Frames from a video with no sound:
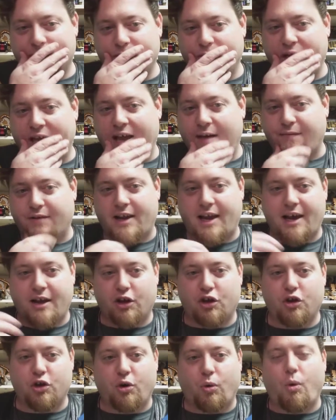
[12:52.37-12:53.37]
we haven't had
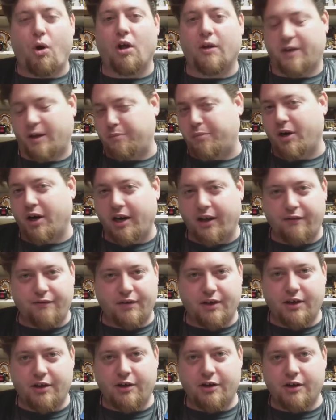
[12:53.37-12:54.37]
a good quality putty
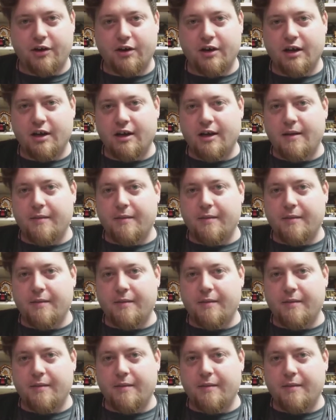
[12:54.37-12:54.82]
figure